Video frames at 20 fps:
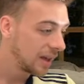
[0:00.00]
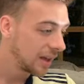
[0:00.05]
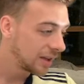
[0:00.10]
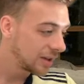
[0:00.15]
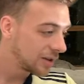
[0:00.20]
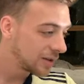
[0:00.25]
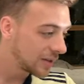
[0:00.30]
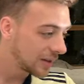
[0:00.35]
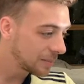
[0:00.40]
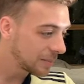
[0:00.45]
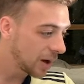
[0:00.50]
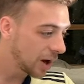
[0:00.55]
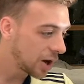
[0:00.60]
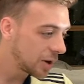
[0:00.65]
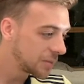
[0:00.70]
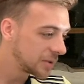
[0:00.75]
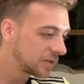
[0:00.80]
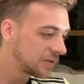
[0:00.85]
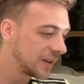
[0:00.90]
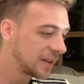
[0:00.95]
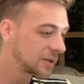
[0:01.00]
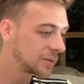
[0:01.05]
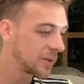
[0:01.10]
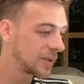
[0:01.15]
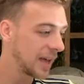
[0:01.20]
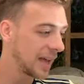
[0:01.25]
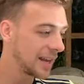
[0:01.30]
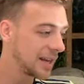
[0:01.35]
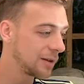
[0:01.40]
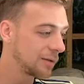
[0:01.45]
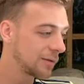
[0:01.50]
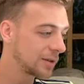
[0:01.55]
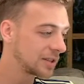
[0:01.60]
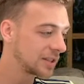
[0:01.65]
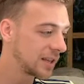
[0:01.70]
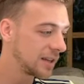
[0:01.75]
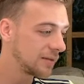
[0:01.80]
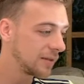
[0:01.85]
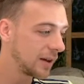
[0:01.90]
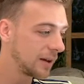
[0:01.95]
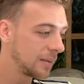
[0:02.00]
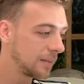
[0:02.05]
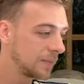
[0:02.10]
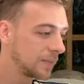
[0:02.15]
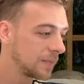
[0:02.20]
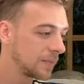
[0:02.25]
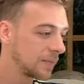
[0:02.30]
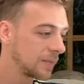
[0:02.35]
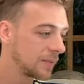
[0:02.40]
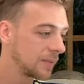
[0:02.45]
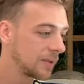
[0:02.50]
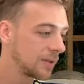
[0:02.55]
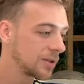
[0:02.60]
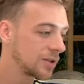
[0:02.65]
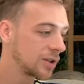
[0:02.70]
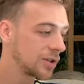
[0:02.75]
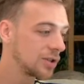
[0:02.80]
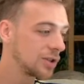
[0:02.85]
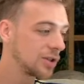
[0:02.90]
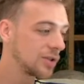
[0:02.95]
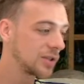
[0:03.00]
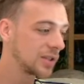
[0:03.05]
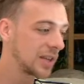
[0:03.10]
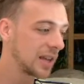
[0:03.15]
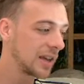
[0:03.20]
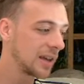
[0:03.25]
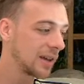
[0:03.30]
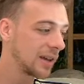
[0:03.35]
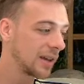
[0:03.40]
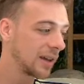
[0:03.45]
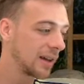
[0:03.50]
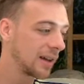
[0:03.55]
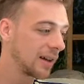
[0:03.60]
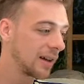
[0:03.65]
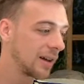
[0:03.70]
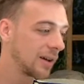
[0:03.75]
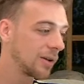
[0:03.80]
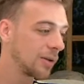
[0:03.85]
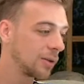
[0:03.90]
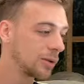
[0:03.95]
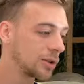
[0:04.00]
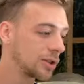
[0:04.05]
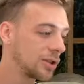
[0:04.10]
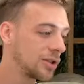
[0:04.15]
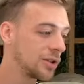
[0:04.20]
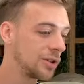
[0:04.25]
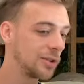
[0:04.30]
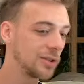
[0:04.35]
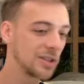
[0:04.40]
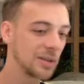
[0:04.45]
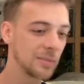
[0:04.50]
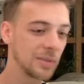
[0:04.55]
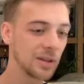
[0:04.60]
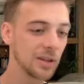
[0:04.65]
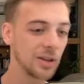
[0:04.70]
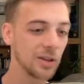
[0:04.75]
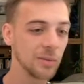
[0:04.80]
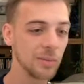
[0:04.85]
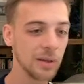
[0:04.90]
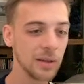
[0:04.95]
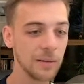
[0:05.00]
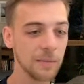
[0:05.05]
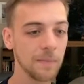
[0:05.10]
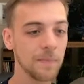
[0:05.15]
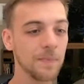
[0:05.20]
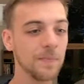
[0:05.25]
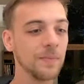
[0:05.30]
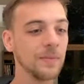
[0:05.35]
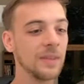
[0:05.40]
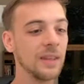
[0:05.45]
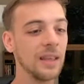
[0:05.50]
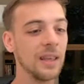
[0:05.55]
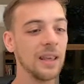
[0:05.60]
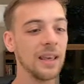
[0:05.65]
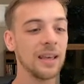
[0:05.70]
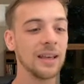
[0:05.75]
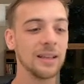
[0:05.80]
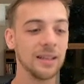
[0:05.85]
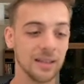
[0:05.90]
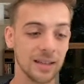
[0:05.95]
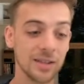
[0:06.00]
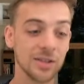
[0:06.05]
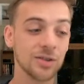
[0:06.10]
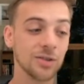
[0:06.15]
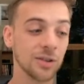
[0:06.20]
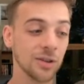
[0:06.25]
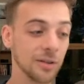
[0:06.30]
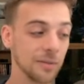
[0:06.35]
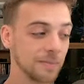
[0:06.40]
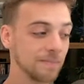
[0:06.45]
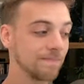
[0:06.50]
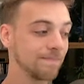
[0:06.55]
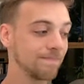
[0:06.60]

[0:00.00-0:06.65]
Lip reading: You think Mahomes fits with any receiver? Should choose him at QB? It's true.